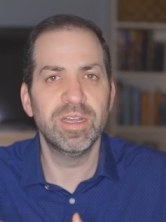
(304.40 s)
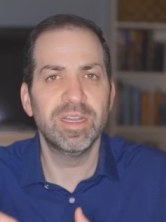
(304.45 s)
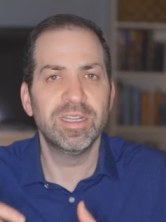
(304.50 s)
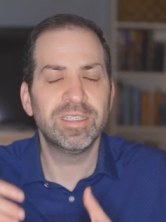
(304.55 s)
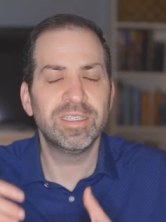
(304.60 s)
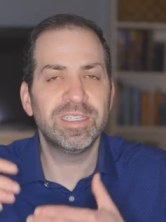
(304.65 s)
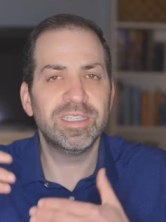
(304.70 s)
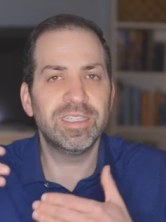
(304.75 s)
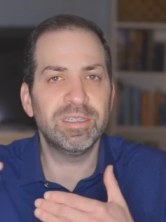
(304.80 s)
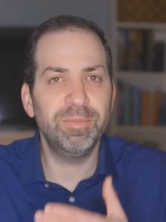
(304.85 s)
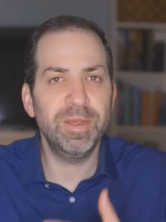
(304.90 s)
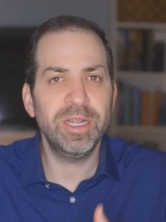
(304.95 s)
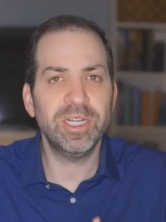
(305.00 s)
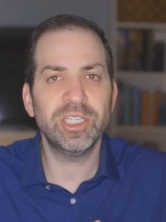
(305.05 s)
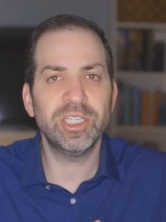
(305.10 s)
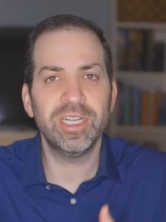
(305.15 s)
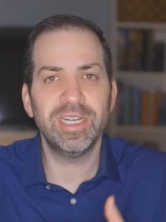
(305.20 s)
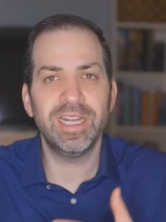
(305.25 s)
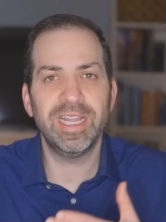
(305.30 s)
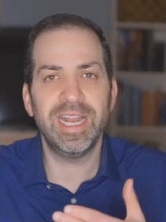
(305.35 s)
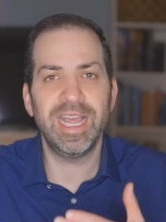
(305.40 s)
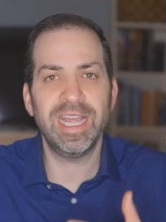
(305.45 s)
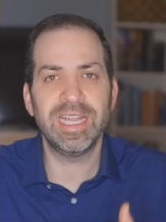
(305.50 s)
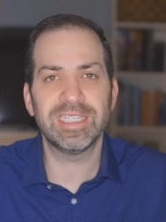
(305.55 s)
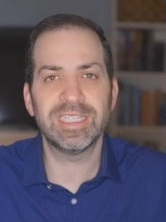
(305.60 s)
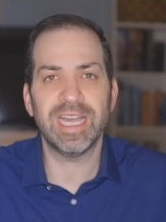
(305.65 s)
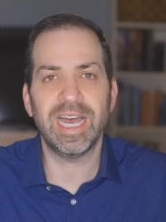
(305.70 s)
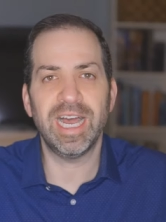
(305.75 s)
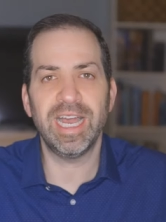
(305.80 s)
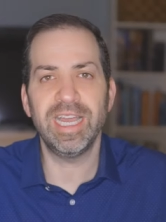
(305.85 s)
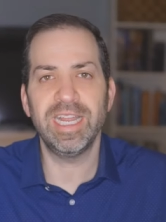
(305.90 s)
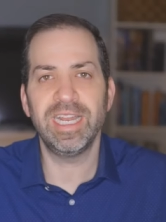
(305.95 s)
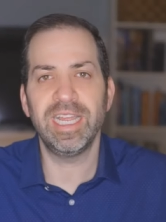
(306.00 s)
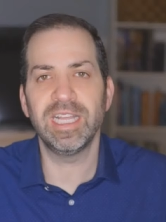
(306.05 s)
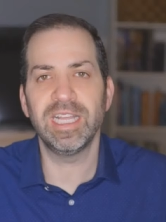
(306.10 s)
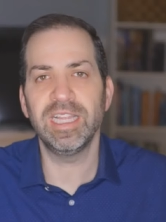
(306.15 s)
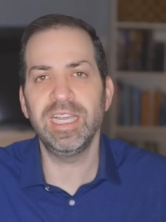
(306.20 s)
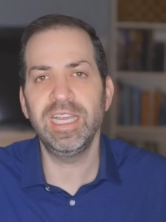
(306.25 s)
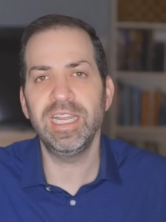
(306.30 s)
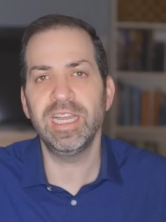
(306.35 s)
suspicion and anxiety,
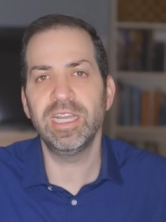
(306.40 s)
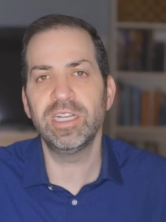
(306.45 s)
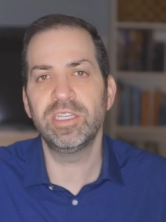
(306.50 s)
leading